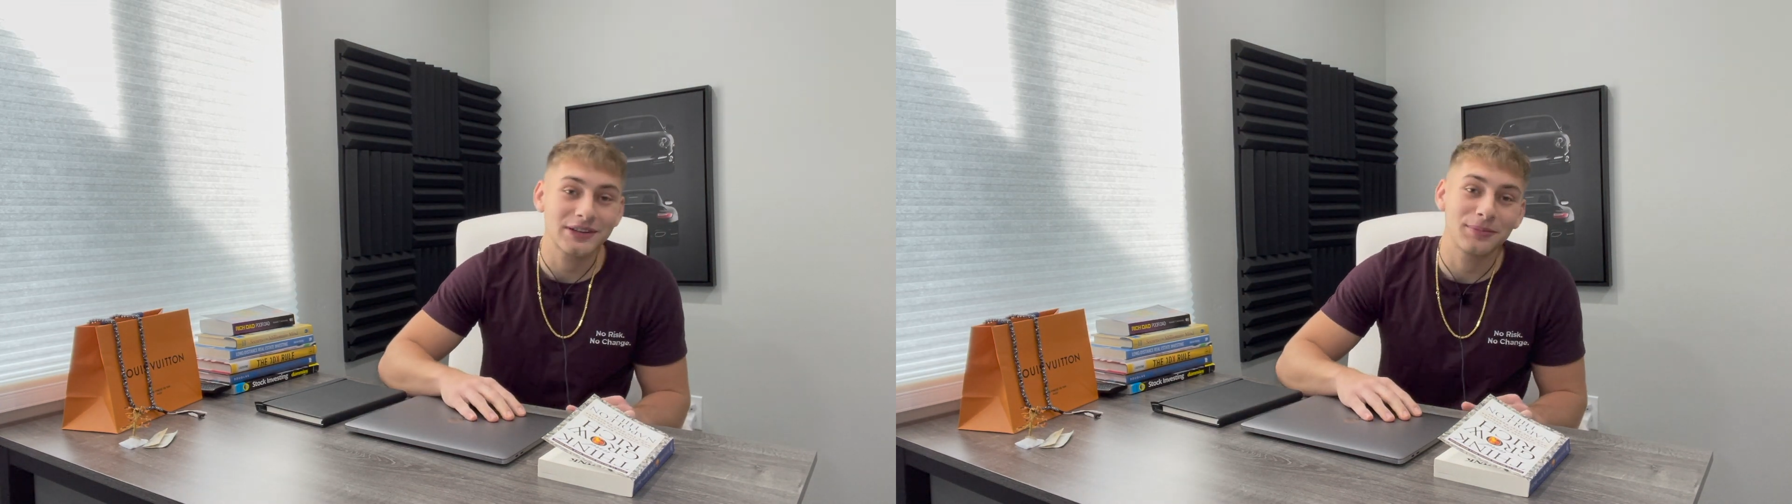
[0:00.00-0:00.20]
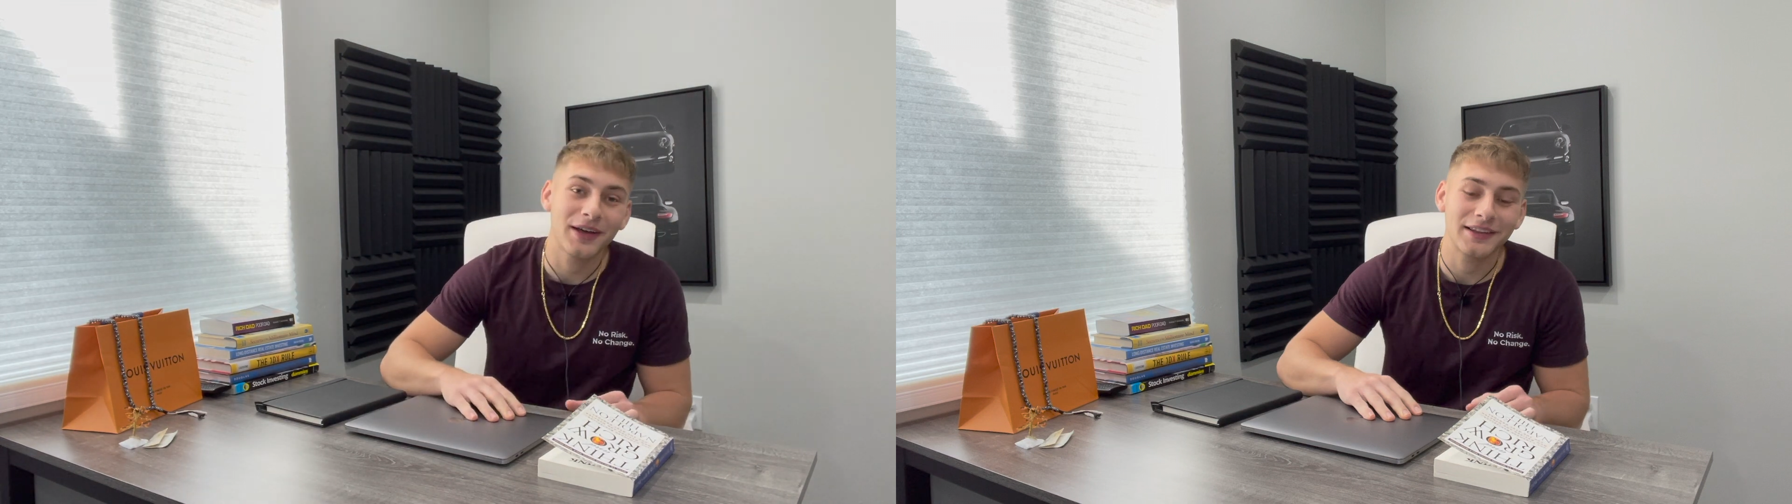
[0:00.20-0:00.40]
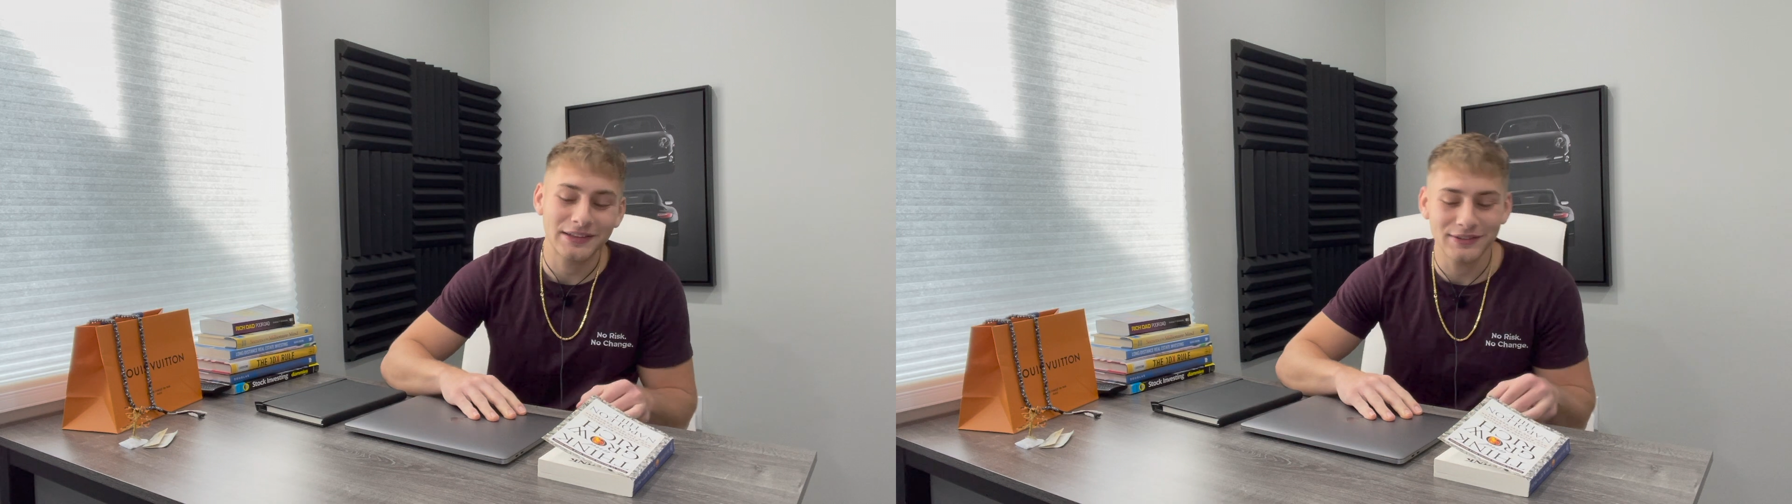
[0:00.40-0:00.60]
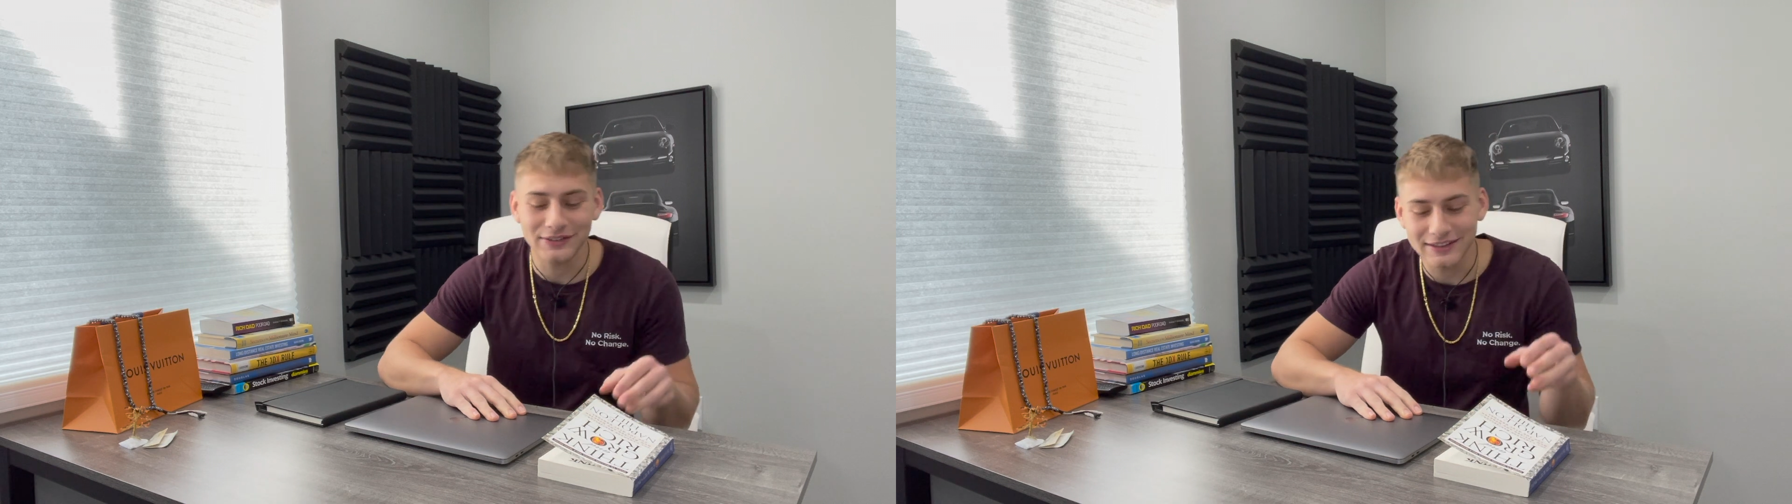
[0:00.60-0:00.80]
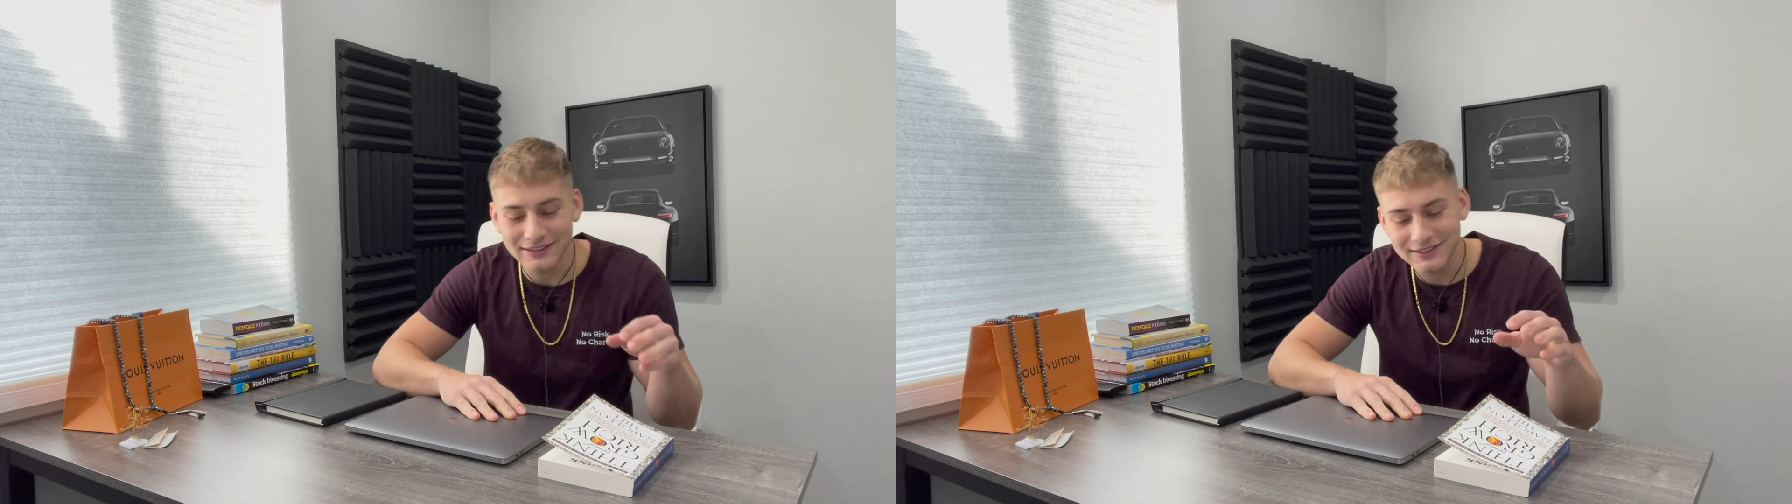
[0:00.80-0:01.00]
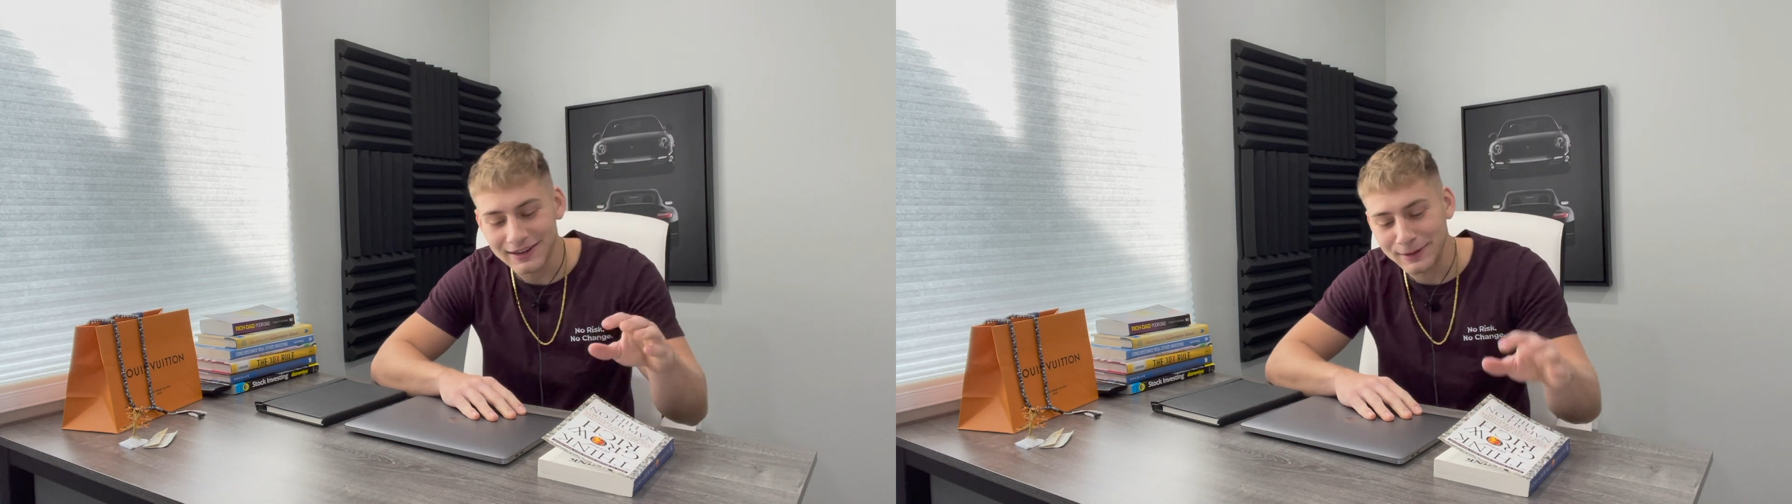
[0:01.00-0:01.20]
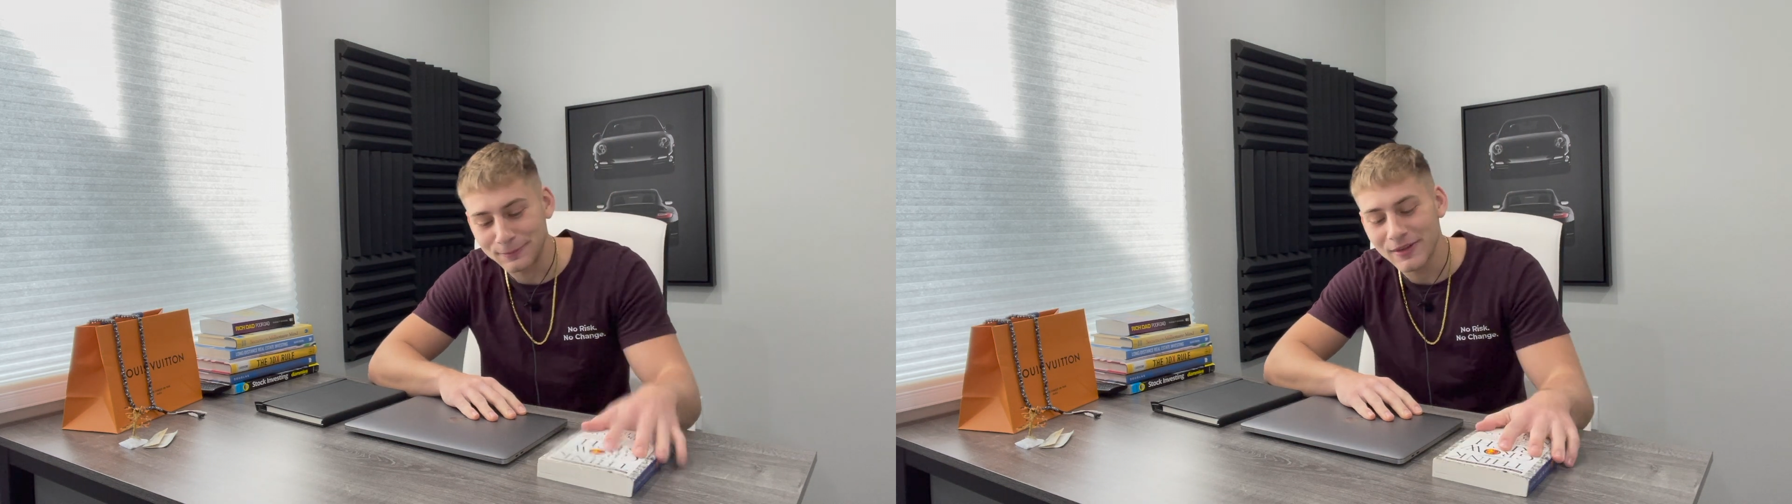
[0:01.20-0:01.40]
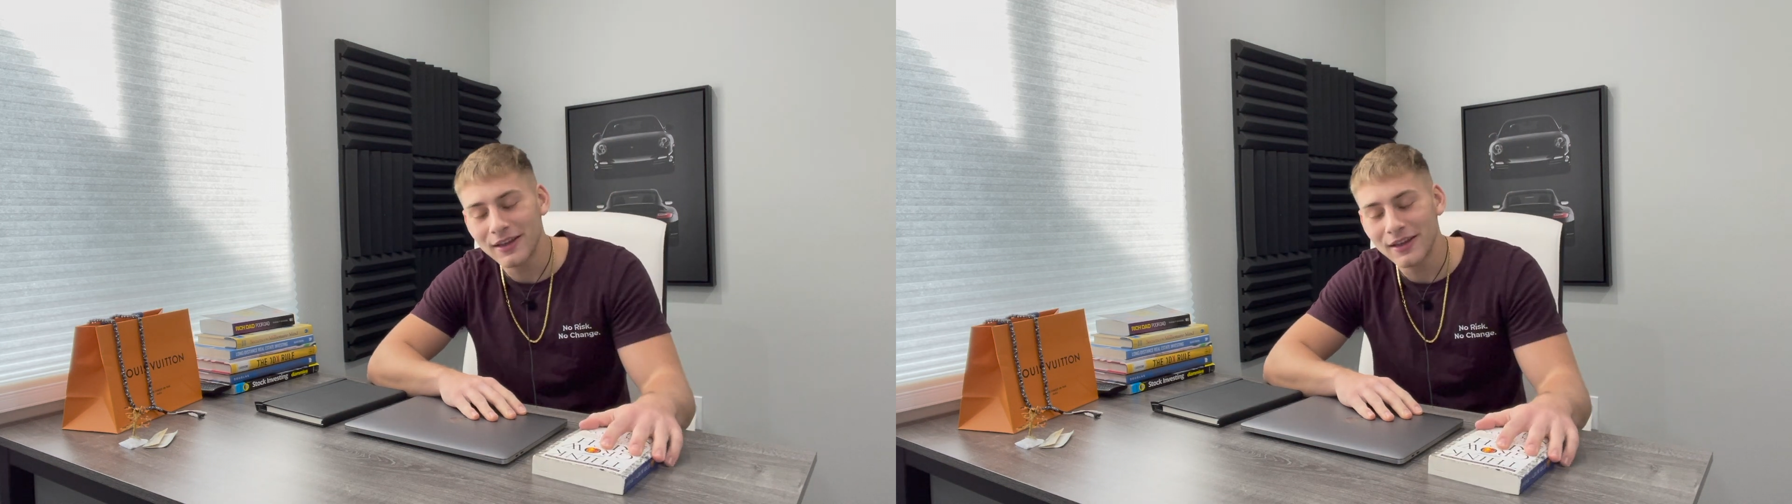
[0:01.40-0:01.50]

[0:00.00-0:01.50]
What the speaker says: I'm not leaving this time.